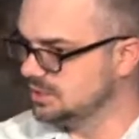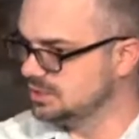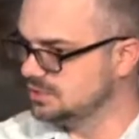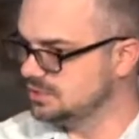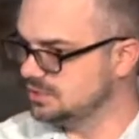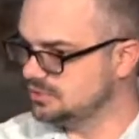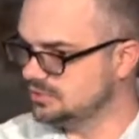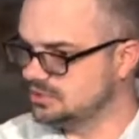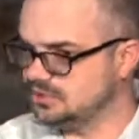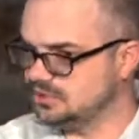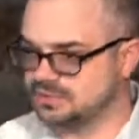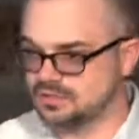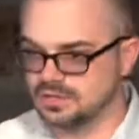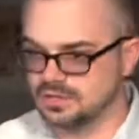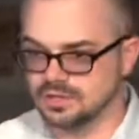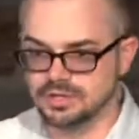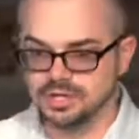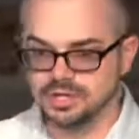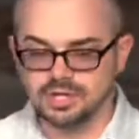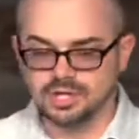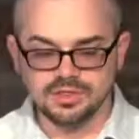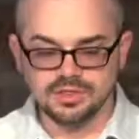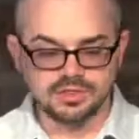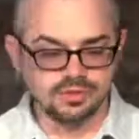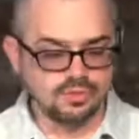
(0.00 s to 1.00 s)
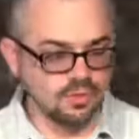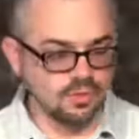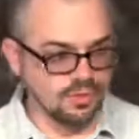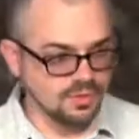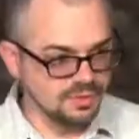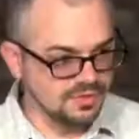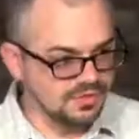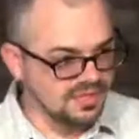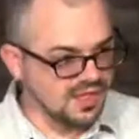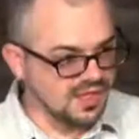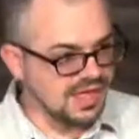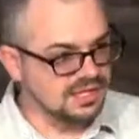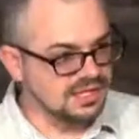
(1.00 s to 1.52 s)
The
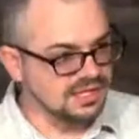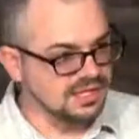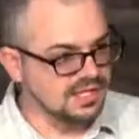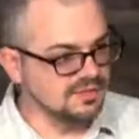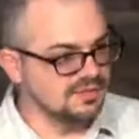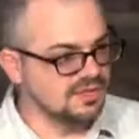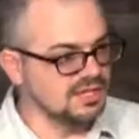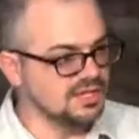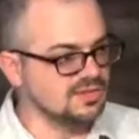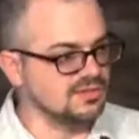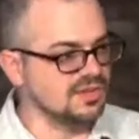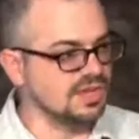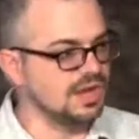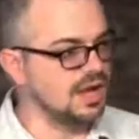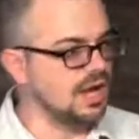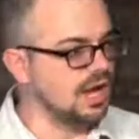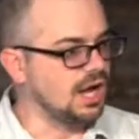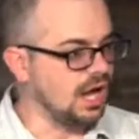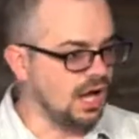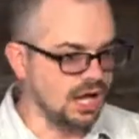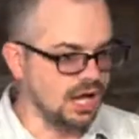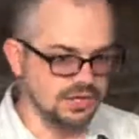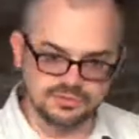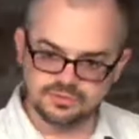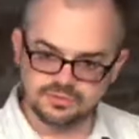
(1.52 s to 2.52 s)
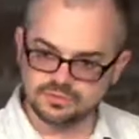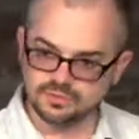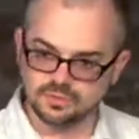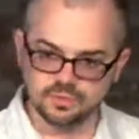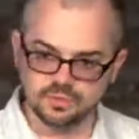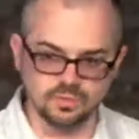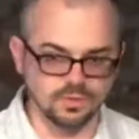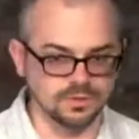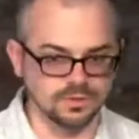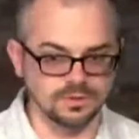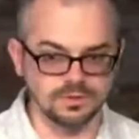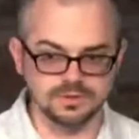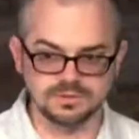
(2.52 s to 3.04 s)
world they live in is a hostile
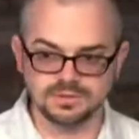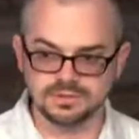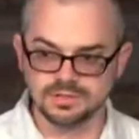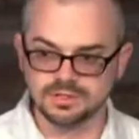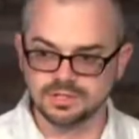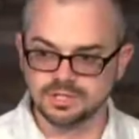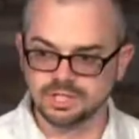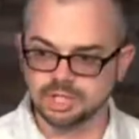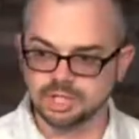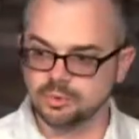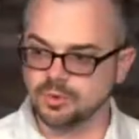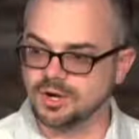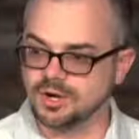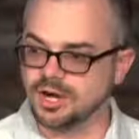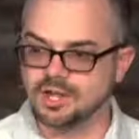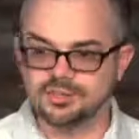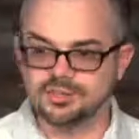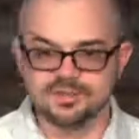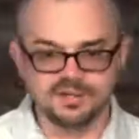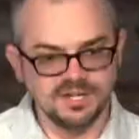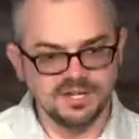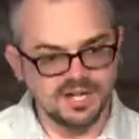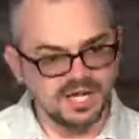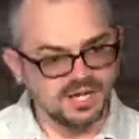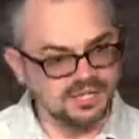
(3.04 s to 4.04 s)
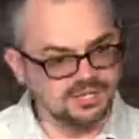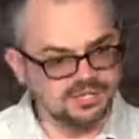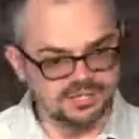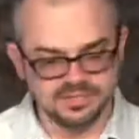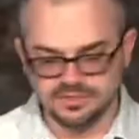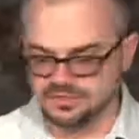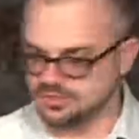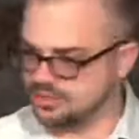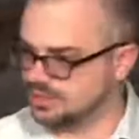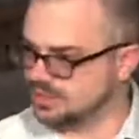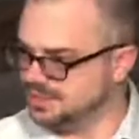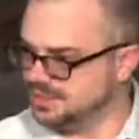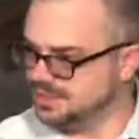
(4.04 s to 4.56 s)
world where other
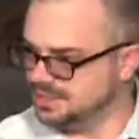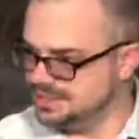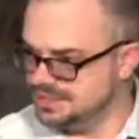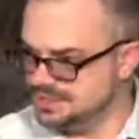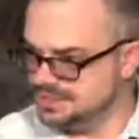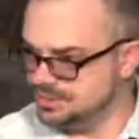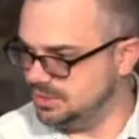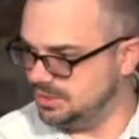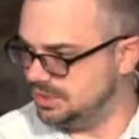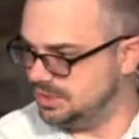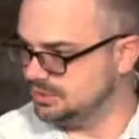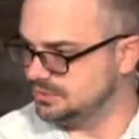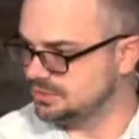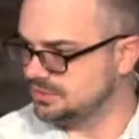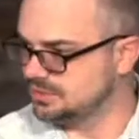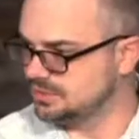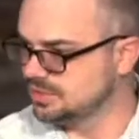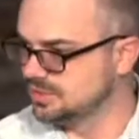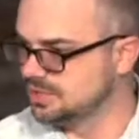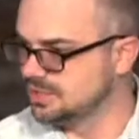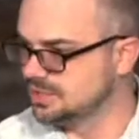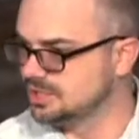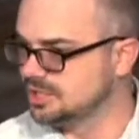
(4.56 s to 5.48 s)
nations are enemies.